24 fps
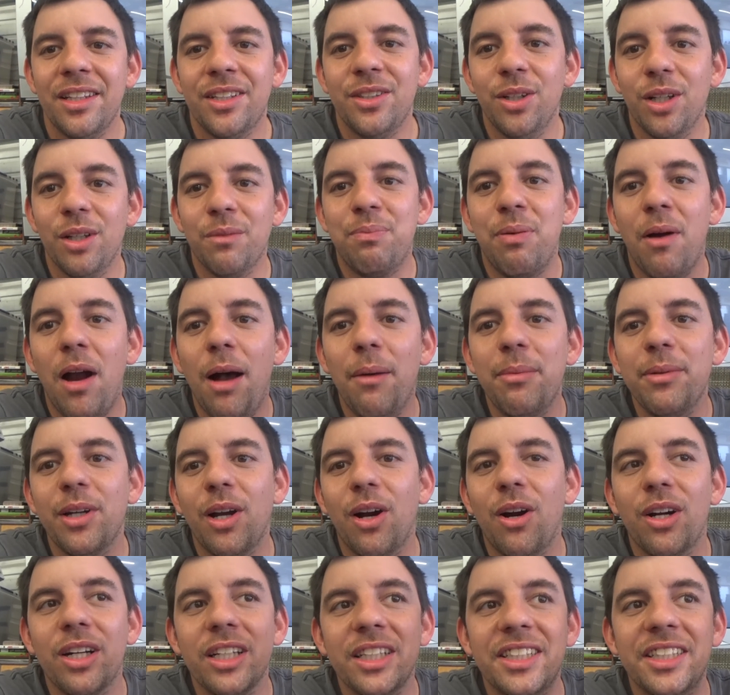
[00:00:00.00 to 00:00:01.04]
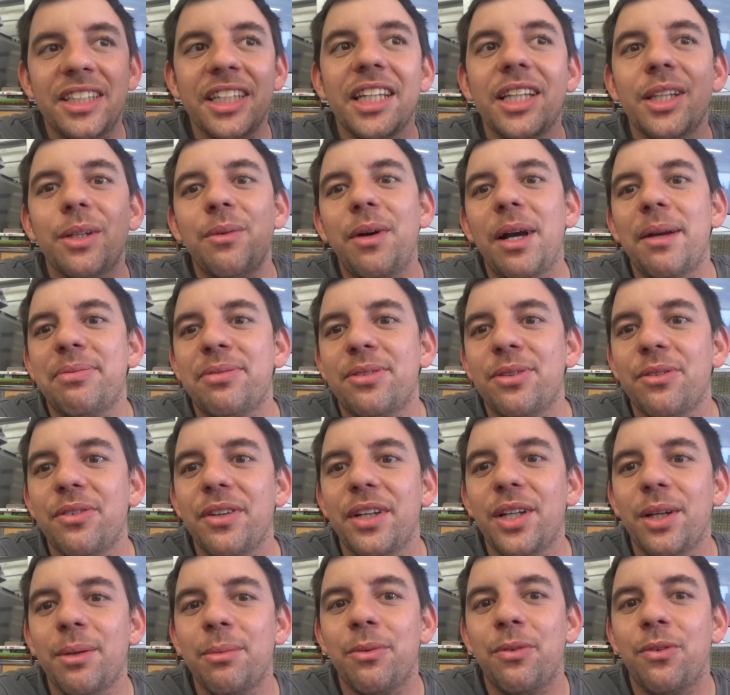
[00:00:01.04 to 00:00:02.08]
you'll probably already seen the Webster
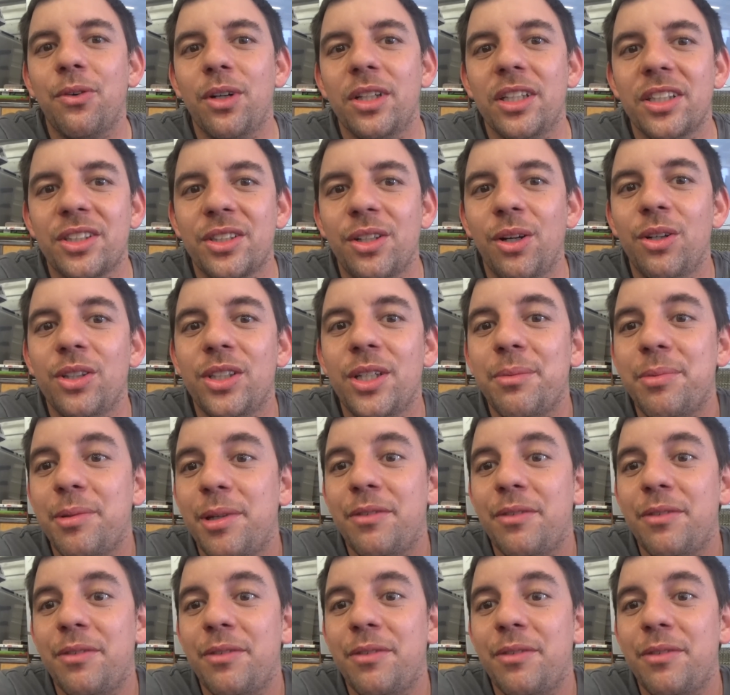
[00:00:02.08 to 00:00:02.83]
video before this goes up.